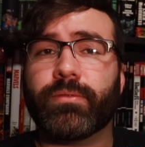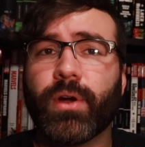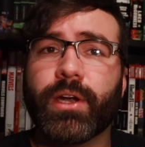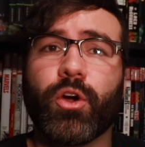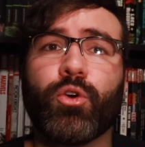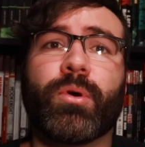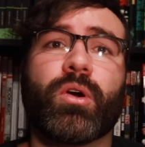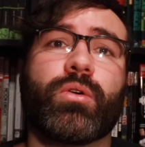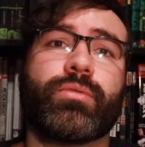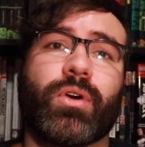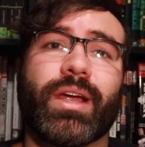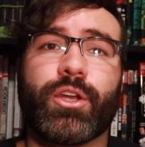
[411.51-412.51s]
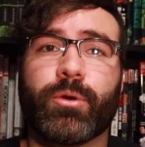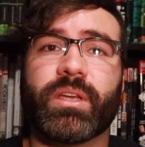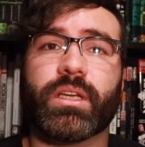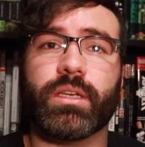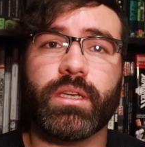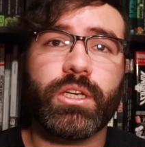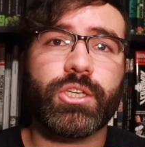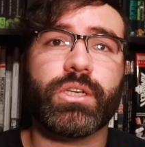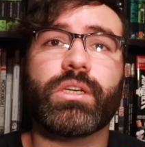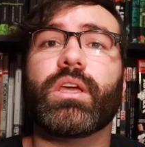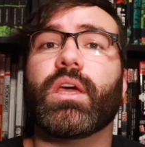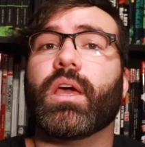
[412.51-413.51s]
friend Omar over at Near Mint
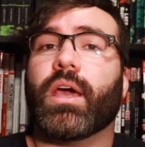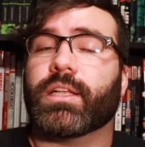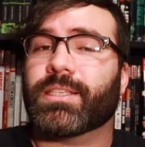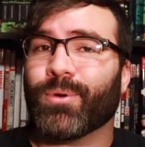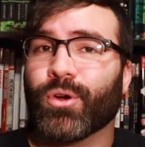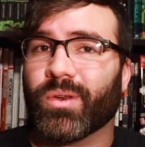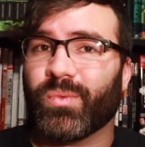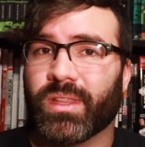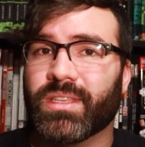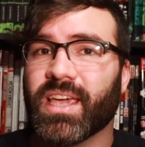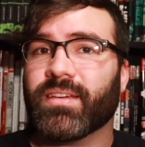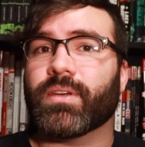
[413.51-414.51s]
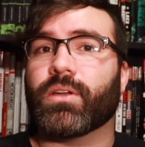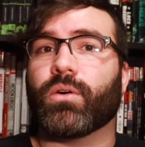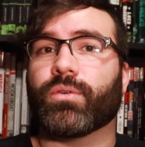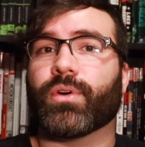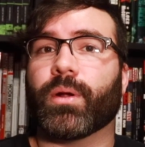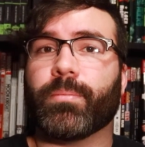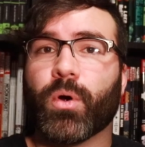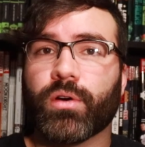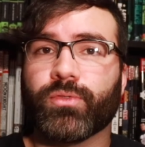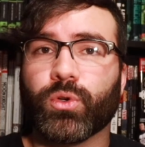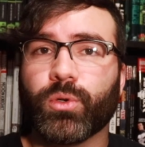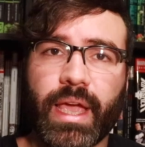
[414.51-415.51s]
Condition had spoken with David over at
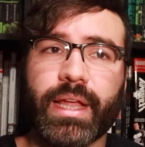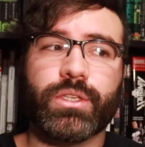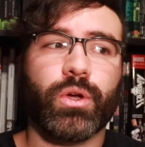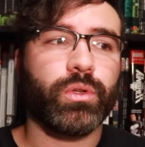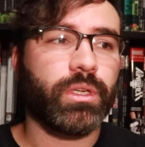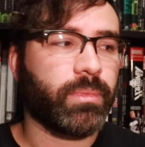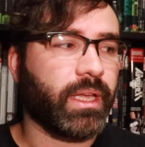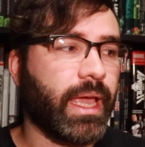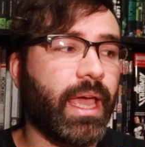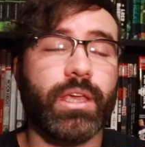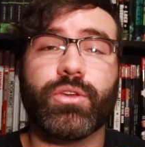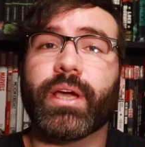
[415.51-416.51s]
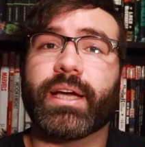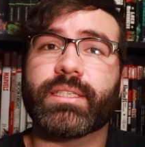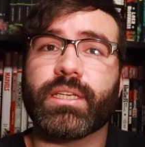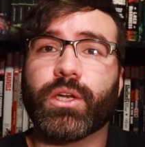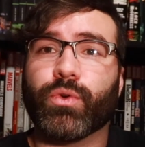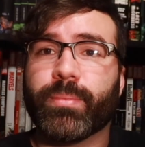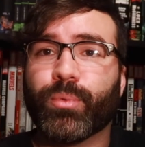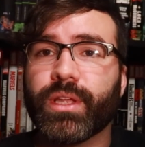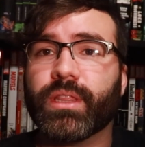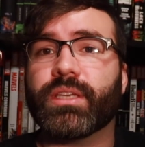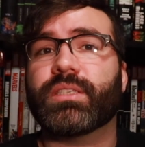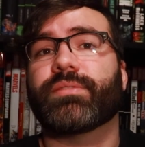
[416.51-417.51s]
Marvel and told him like, hey, you guys need to
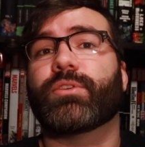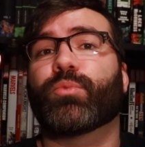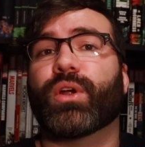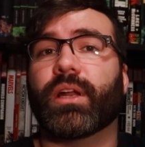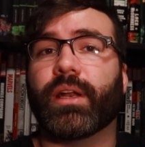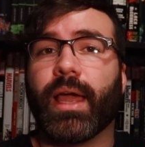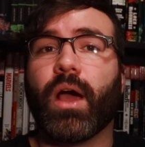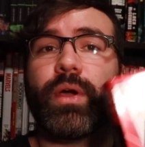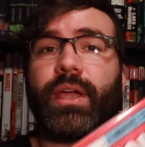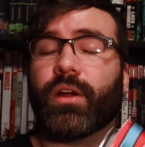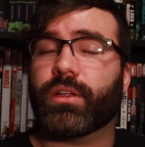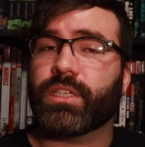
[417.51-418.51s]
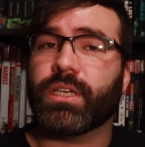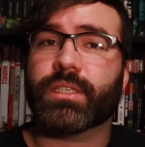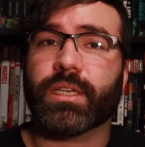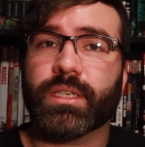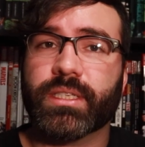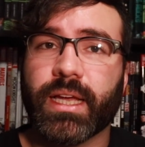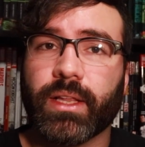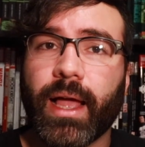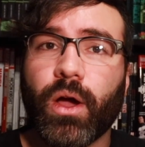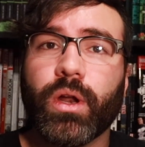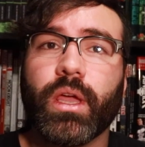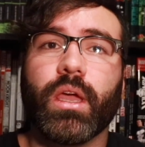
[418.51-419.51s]
reprint this. If you print it now, I guarantee it's going to sell
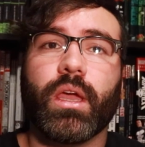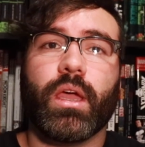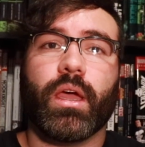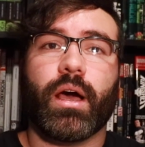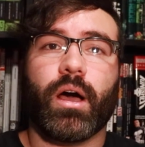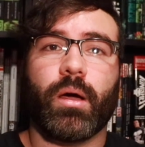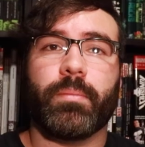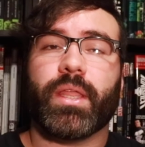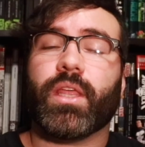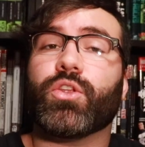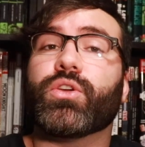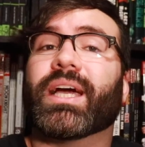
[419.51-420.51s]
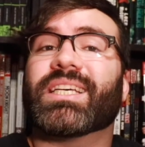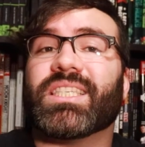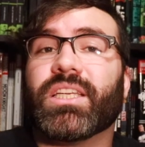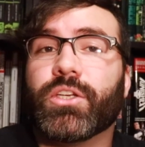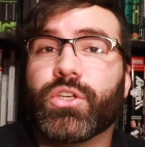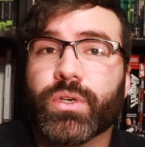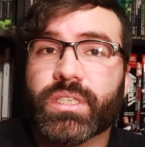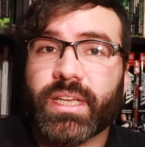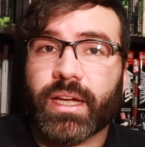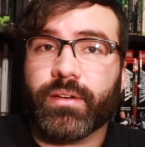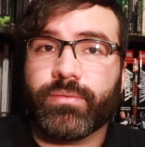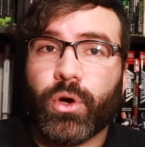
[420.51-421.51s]
out. And then you guys need to do a
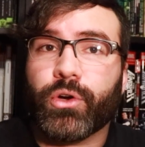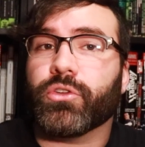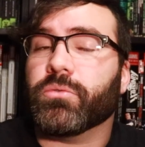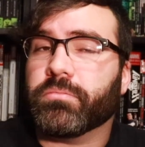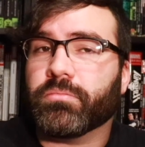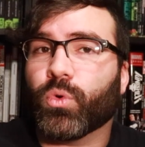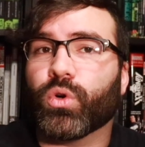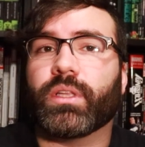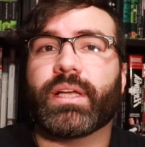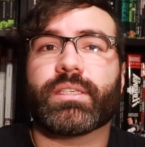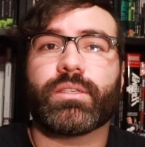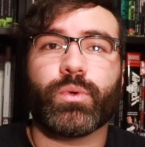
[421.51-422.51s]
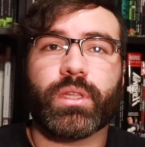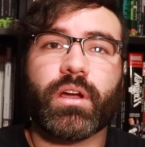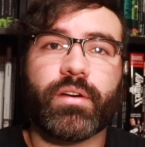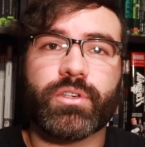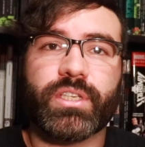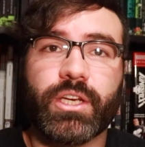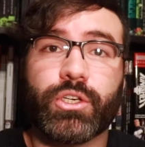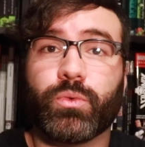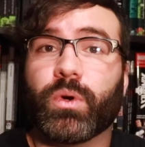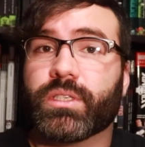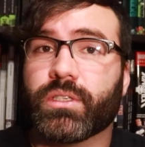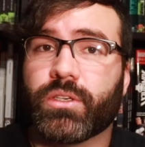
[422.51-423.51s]
second volume, more or less is what the conversation
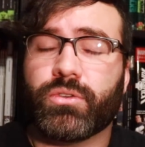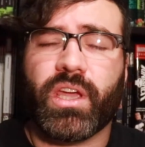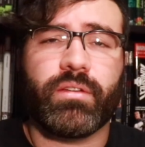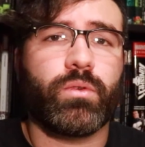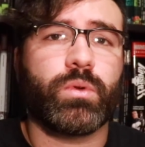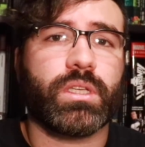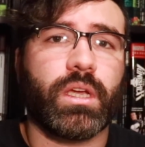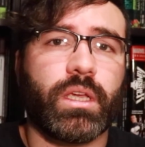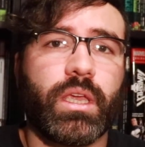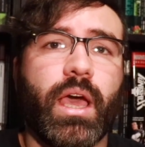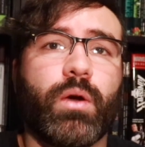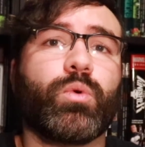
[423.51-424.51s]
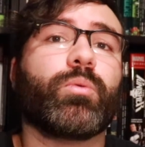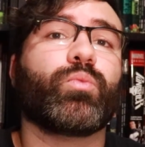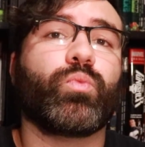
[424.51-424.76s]
was. And so David was like, yeah, we'll